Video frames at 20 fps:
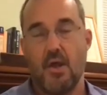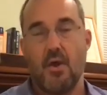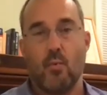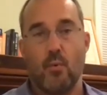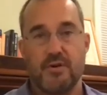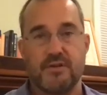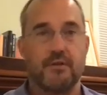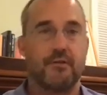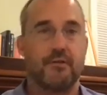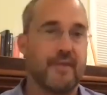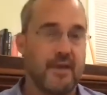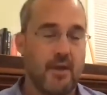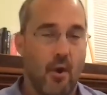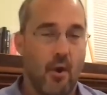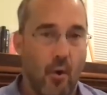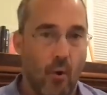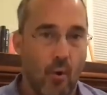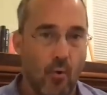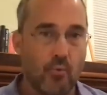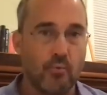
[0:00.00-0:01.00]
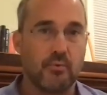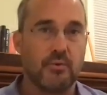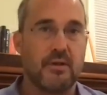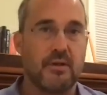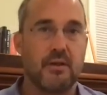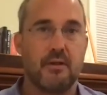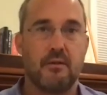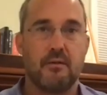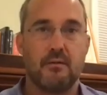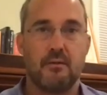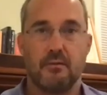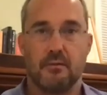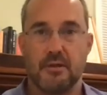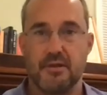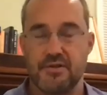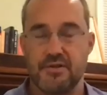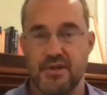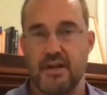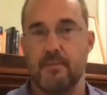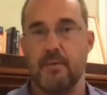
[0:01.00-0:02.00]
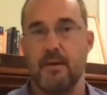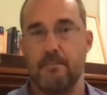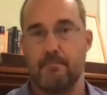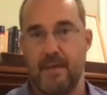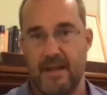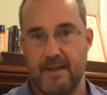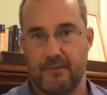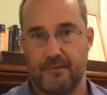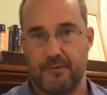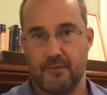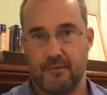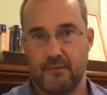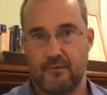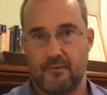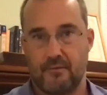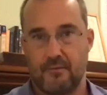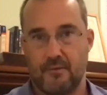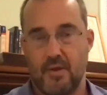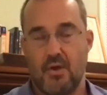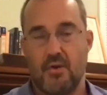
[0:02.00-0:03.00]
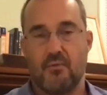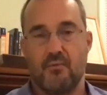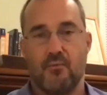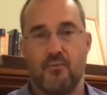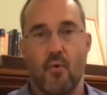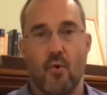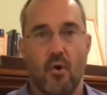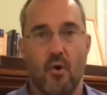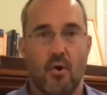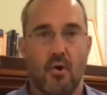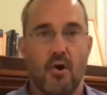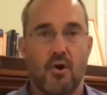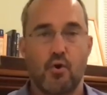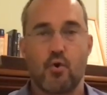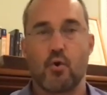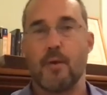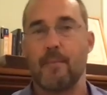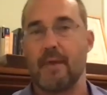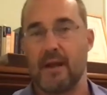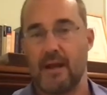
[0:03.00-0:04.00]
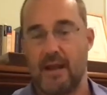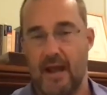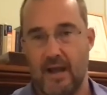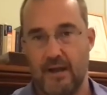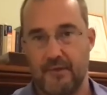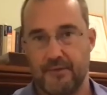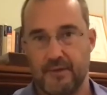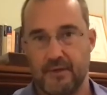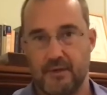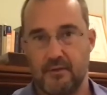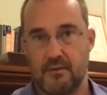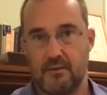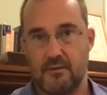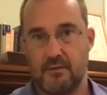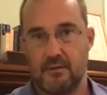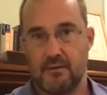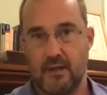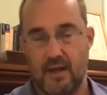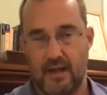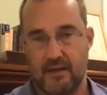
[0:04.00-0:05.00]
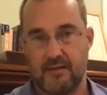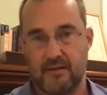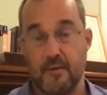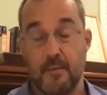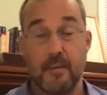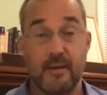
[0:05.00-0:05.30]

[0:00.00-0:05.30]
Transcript: which is the only legitimate basis for criminalizing an activity.